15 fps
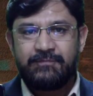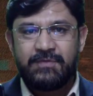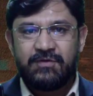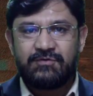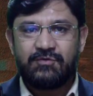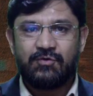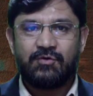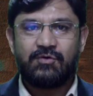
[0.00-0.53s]

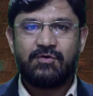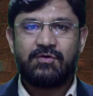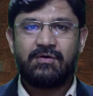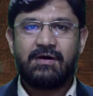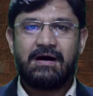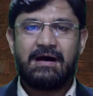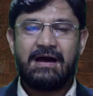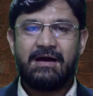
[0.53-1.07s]

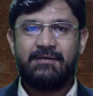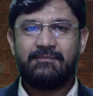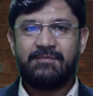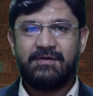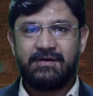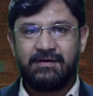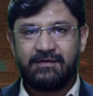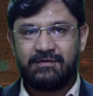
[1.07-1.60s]
So I am
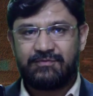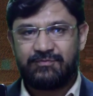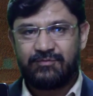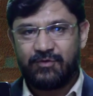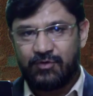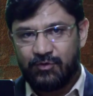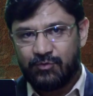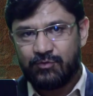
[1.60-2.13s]
here
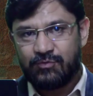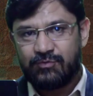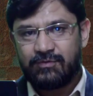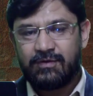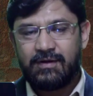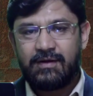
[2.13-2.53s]
for you